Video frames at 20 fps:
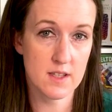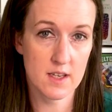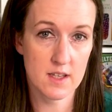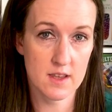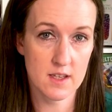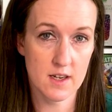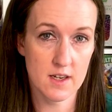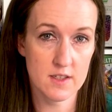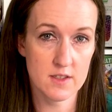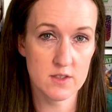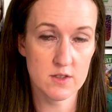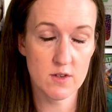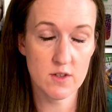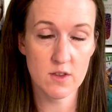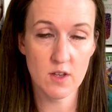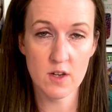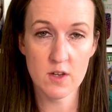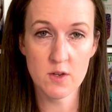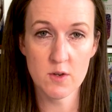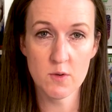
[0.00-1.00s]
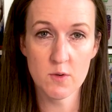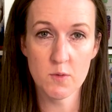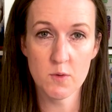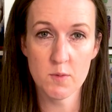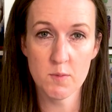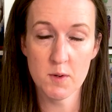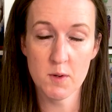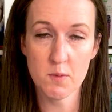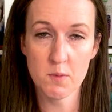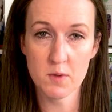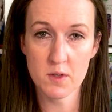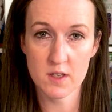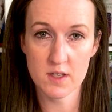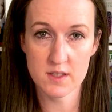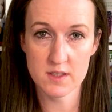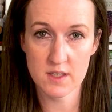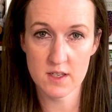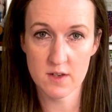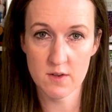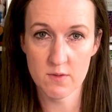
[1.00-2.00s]
like that, so I thought you would be really
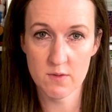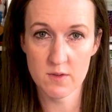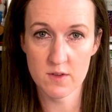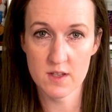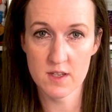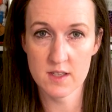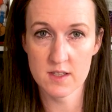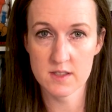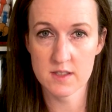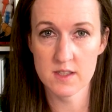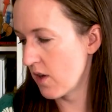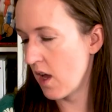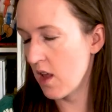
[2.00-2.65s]
excited for these.